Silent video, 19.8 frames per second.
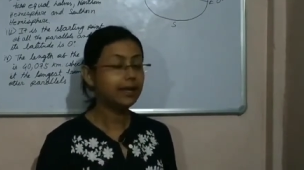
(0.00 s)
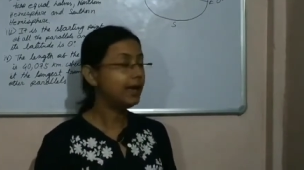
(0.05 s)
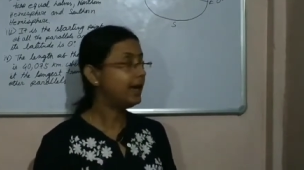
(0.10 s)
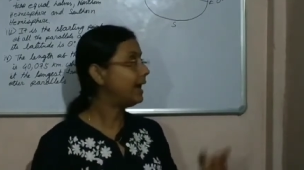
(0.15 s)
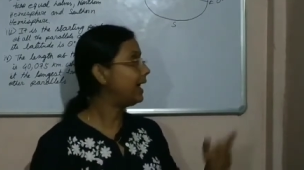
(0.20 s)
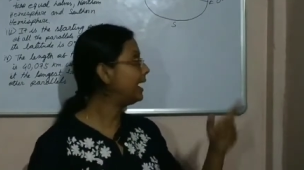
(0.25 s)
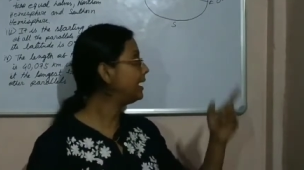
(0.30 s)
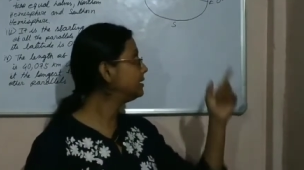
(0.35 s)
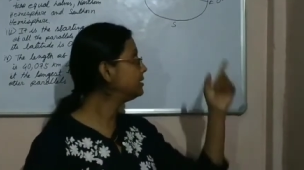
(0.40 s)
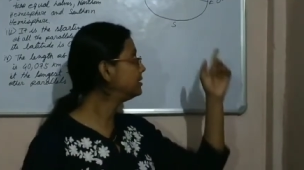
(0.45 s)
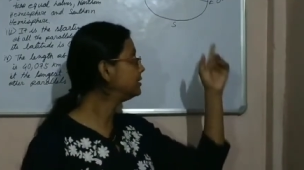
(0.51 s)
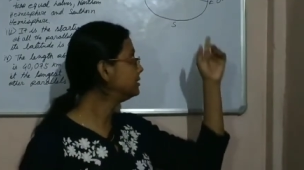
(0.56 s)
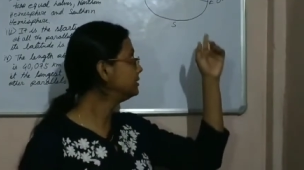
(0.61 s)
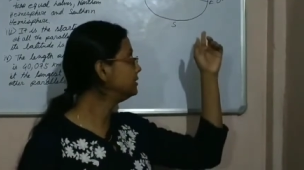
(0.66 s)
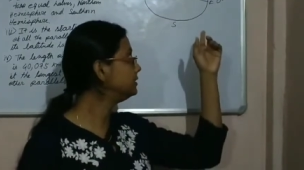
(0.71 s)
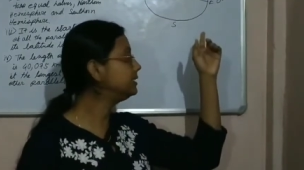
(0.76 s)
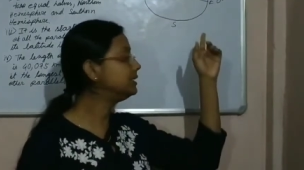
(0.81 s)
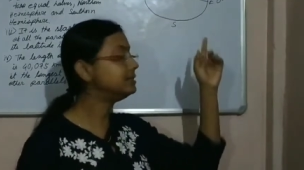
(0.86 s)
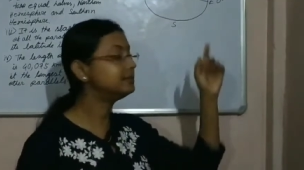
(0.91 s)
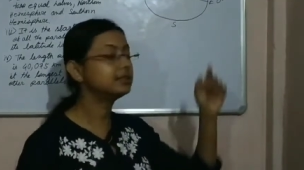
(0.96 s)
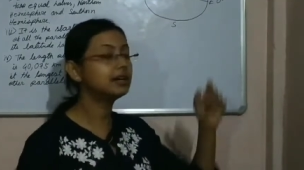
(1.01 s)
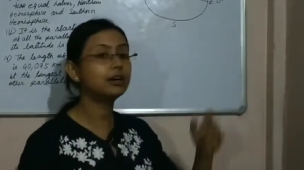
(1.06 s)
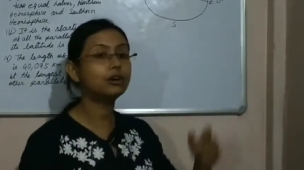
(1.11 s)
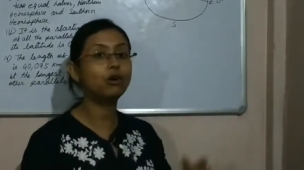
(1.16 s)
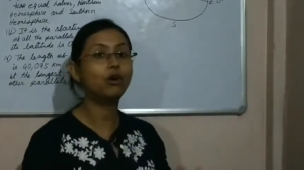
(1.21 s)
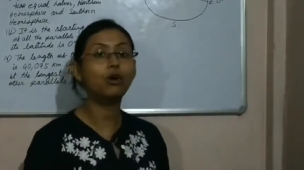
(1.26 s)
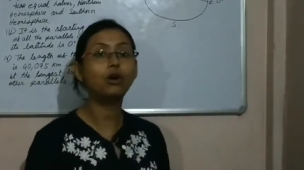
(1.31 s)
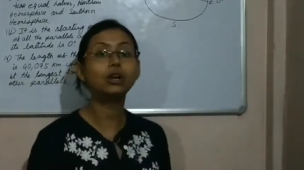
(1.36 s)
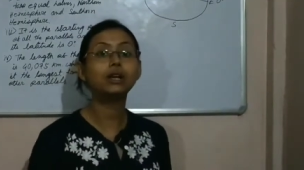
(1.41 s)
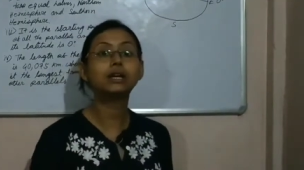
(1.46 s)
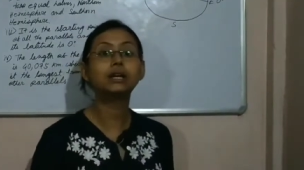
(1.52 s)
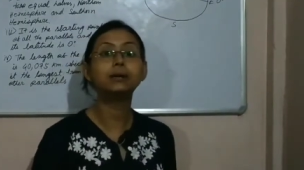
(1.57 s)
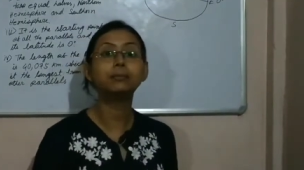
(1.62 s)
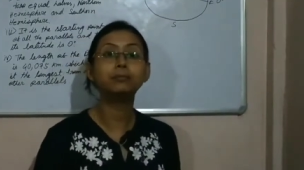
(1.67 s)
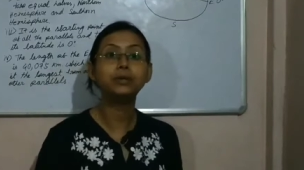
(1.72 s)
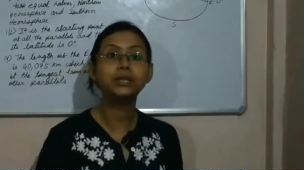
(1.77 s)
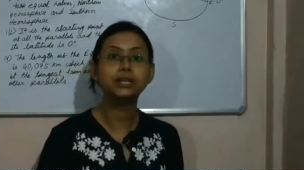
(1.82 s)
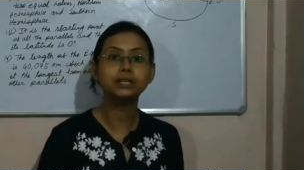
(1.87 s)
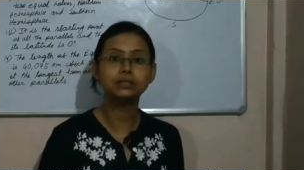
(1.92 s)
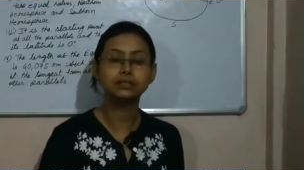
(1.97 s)
And these are all
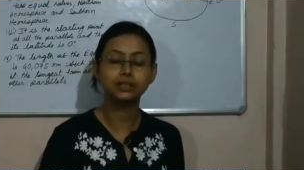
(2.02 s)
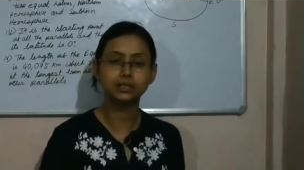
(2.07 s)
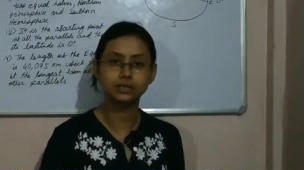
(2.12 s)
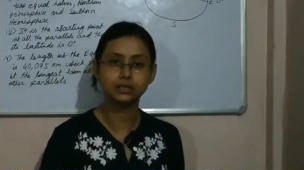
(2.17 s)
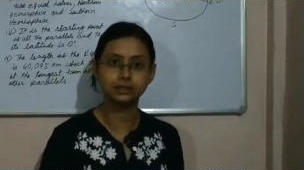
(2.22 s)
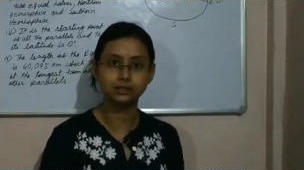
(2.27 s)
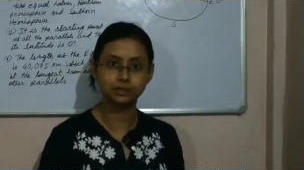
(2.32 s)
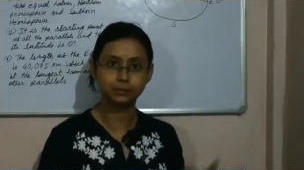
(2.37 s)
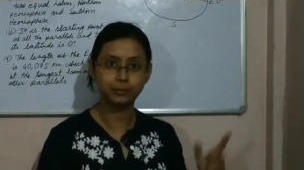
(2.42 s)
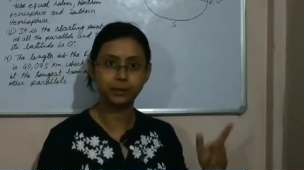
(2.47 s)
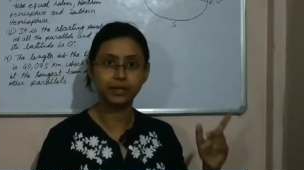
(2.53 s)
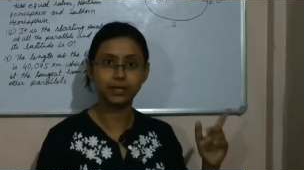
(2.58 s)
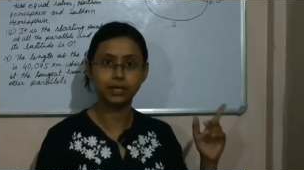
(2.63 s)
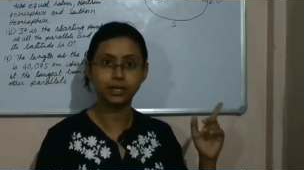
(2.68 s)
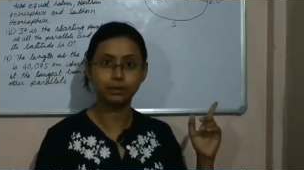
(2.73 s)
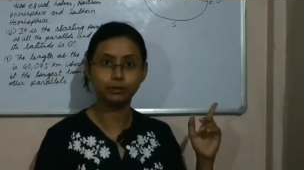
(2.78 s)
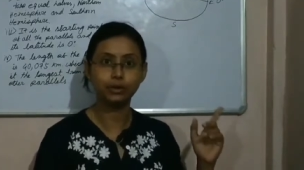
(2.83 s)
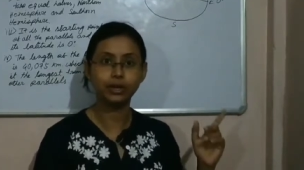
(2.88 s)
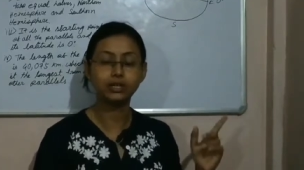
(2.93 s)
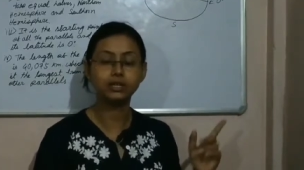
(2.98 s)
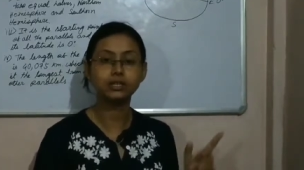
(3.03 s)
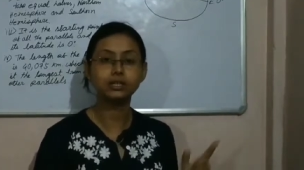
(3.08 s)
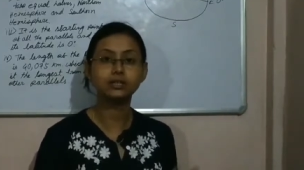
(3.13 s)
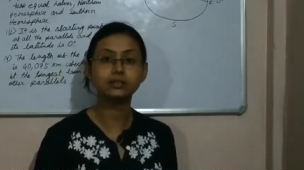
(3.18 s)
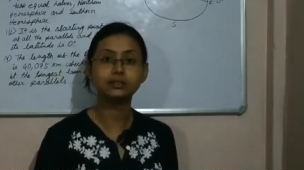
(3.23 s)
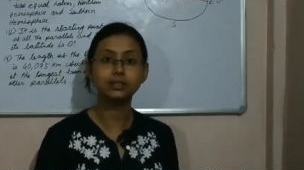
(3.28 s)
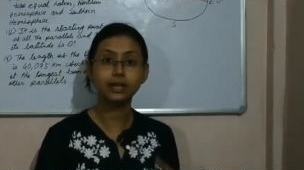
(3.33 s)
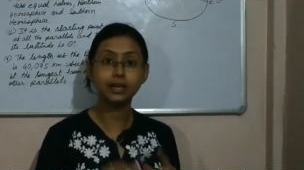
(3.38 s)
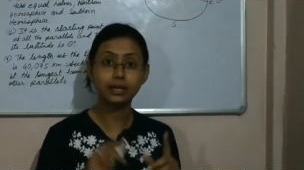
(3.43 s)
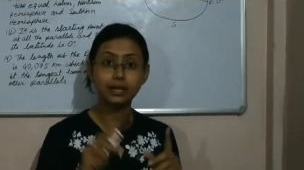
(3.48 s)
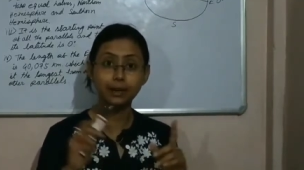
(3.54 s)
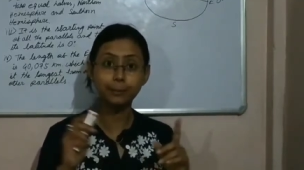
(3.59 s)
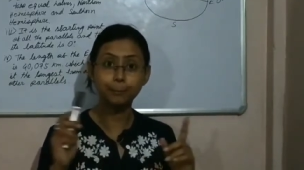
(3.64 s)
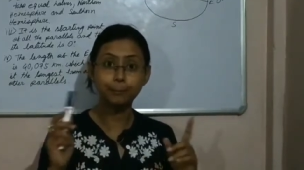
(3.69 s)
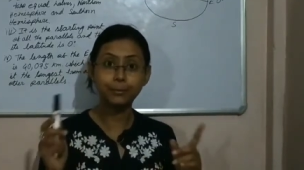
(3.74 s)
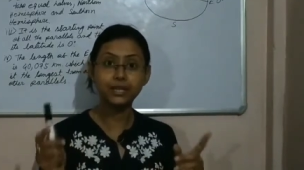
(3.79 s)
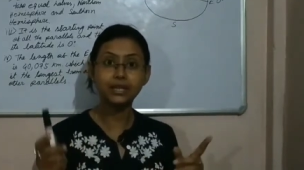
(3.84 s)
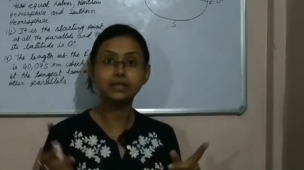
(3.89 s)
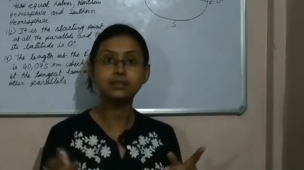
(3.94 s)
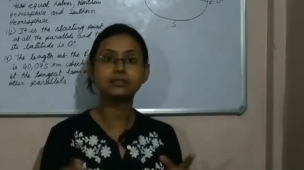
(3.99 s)
complete circles. Equator is a
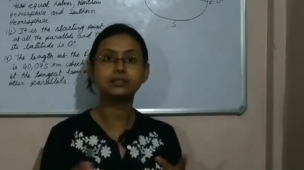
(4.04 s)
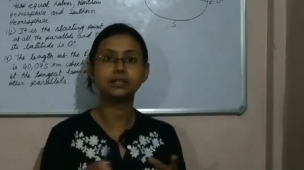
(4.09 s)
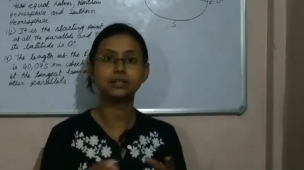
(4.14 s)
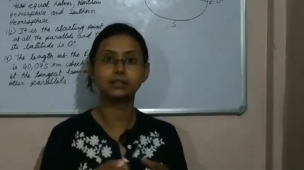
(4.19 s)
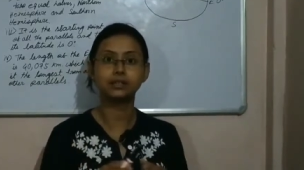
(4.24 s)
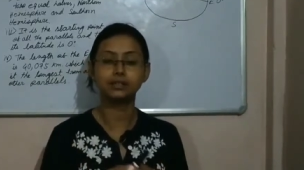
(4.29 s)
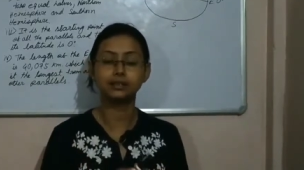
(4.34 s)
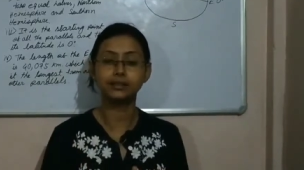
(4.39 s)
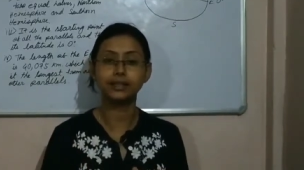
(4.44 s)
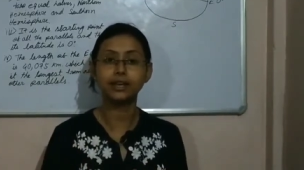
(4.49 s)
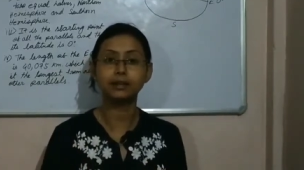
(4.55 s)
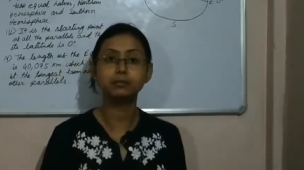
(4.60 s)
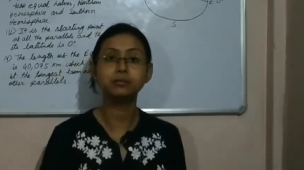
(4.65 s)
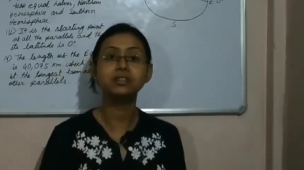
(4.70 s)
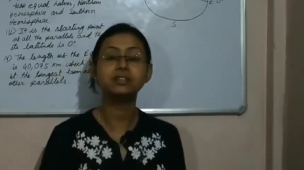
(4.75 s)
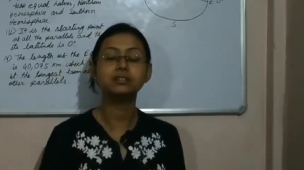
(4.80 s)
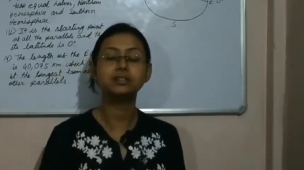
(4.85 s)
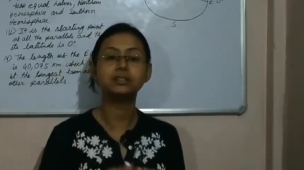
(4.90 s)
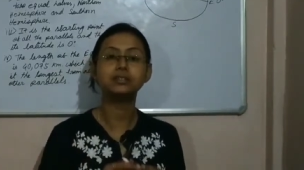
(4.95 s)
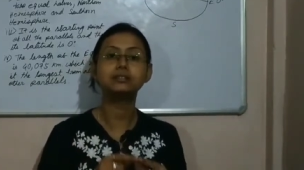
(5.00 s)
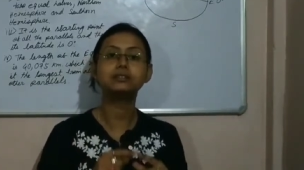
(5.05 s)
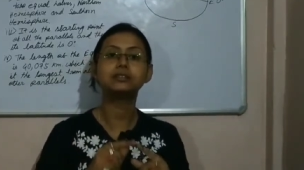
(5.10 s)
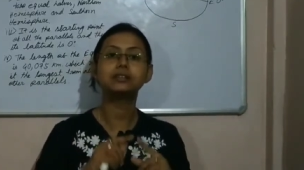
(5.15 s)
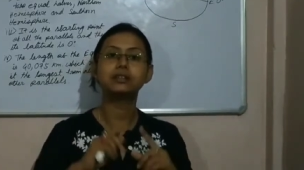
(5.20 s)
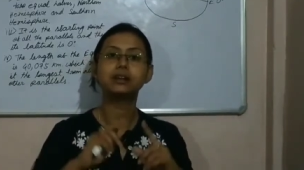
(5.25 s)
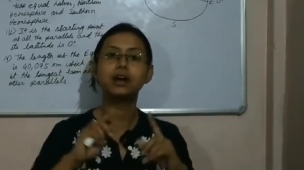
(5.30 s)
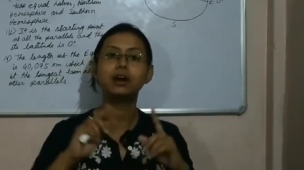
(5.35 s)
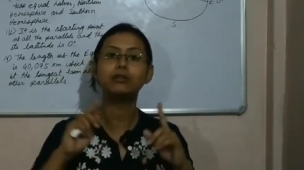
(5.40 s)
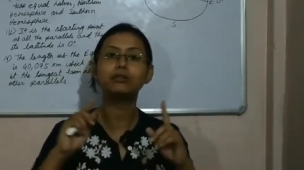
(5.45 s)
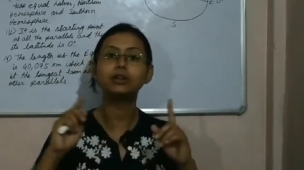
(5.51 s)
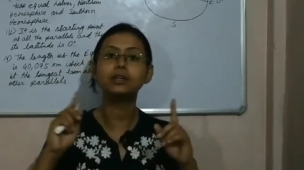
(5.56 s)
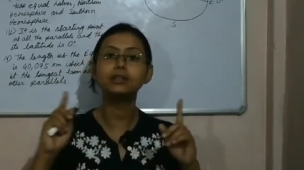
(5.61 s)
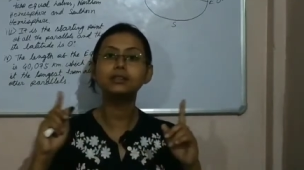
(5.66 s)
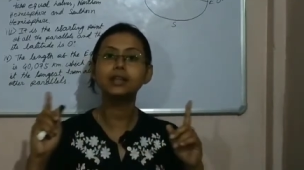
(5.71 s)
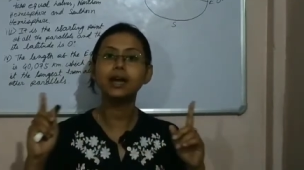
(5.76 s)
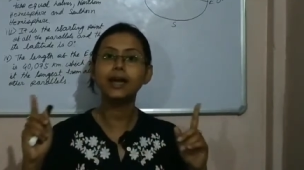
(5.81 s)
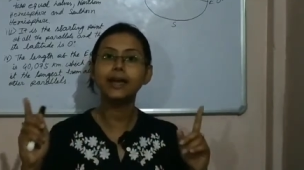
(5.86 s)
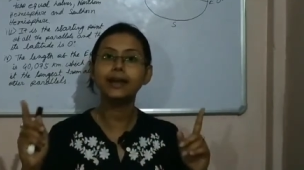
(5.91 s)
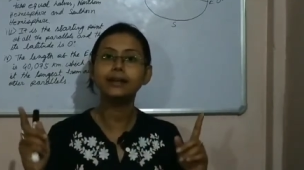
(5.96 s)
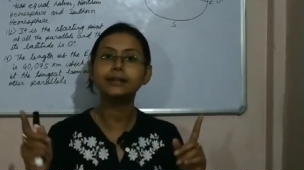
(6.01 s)
complete circle. That means it is surrounding the
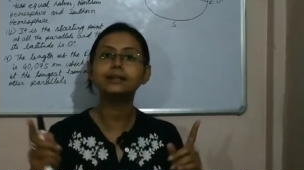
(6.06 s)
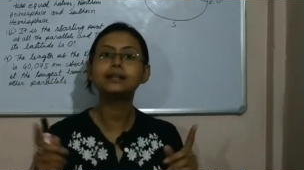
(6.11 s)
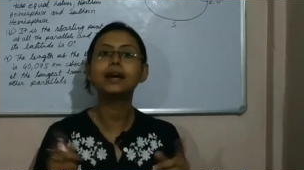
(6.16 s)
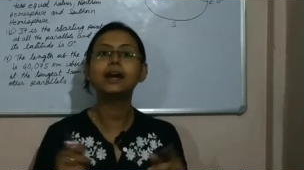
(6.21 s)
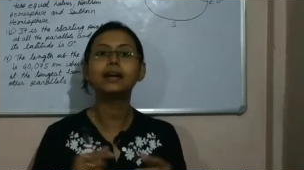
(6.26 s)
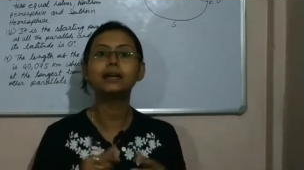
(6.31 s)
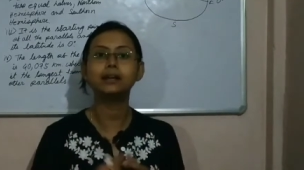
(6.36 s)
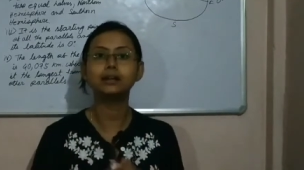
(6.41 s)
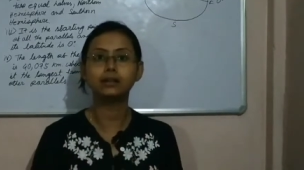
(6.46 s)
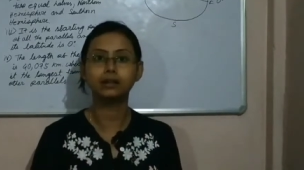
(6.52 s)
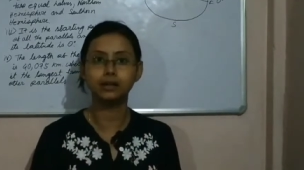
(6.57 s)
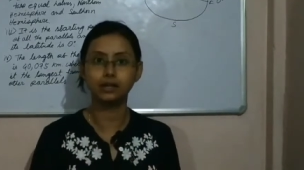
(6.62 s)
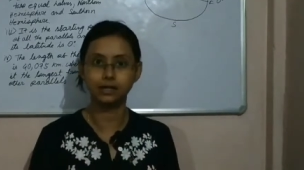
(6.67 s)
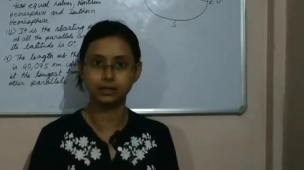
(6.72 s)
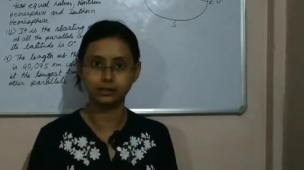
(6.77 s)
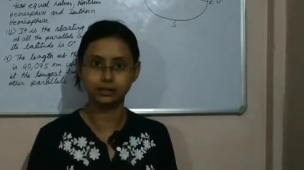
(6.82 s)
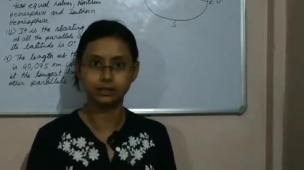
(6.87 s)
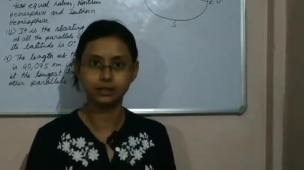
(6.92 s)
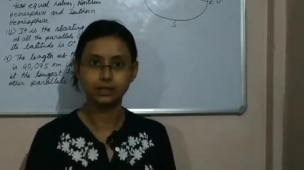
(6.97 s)
entire earth.